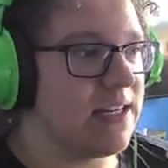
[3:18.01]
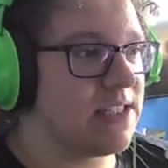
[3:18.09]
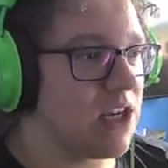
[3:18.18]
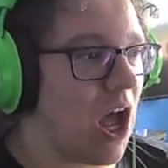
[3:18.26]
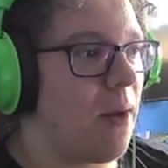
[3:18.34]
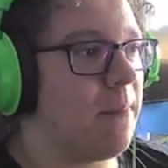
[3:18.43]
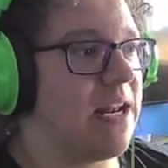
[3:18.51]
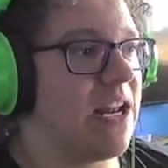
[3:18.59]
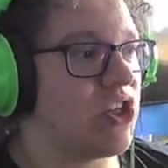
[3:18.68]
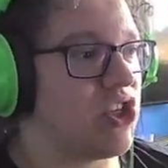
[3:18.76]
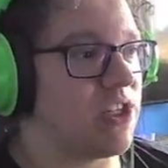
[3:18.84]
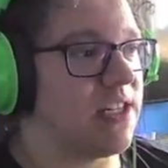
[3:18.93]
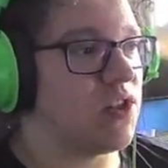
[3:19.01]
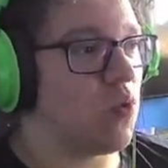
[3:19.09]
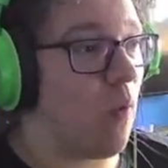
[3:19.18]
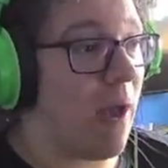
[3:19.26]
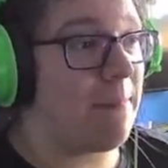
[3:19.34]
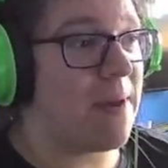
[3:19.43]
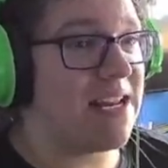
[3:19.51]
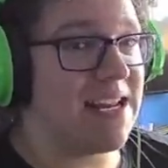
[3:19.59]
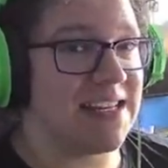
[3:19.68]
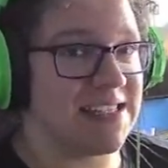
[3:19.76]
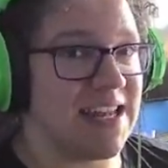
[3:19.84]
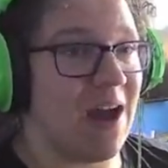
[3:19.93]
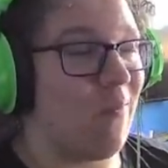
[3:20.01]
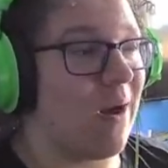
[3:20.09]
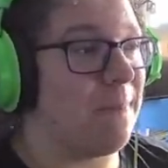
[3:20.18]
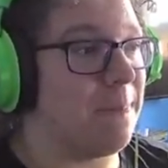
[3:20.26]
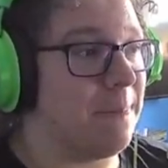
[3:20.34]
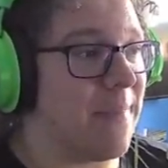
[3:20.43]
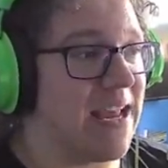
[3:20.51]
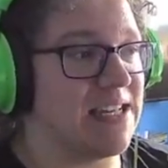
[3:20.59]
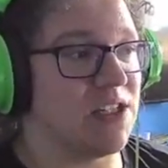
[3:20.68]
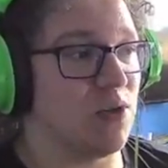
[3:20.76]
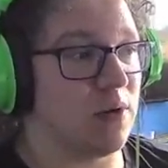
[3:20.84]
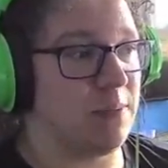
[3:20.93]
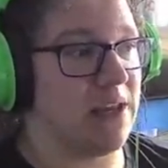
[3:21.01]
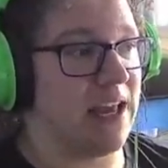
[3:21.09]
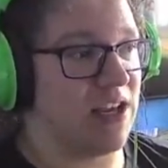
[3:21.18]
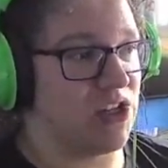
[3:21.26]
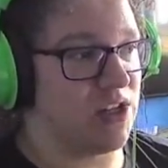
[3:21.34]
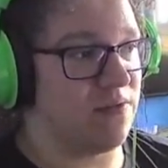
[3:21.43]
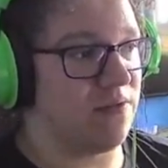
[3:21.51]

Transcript: This combination, this weapon is now amazing with PhD